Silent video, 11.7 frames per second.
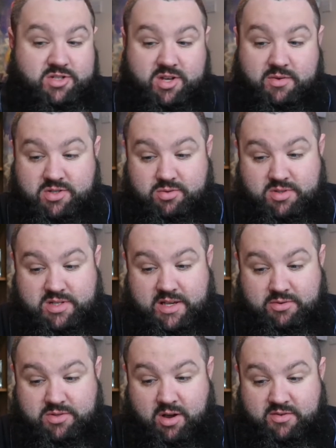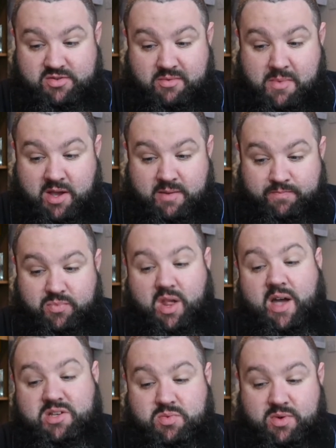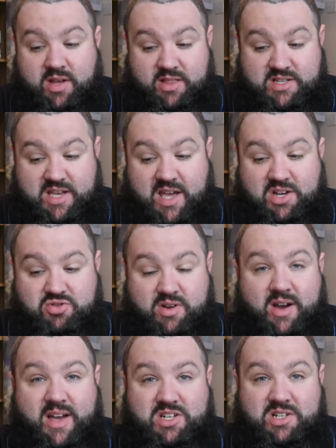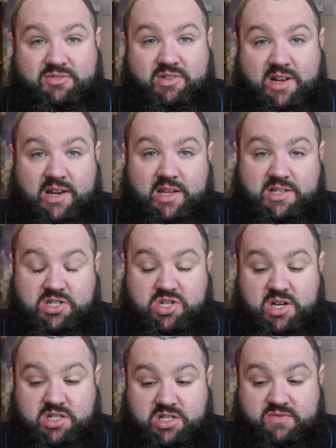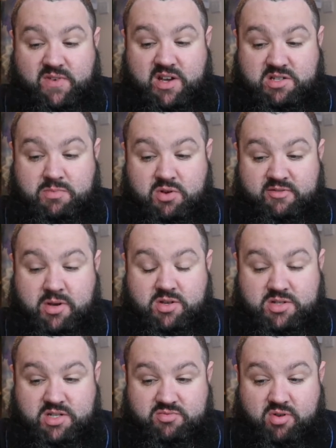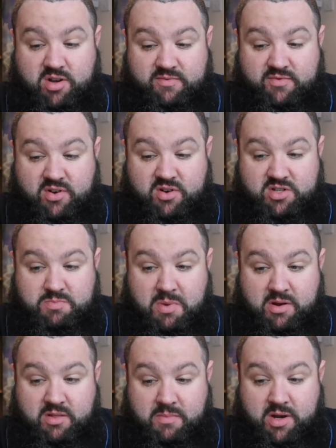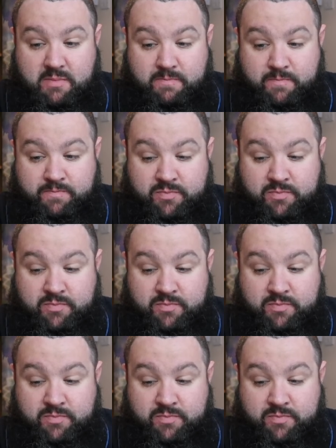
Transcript: So it's all steel types for me. As where this Heatran, I actually really need to change its fast move because it's rocking fire spin at the minute.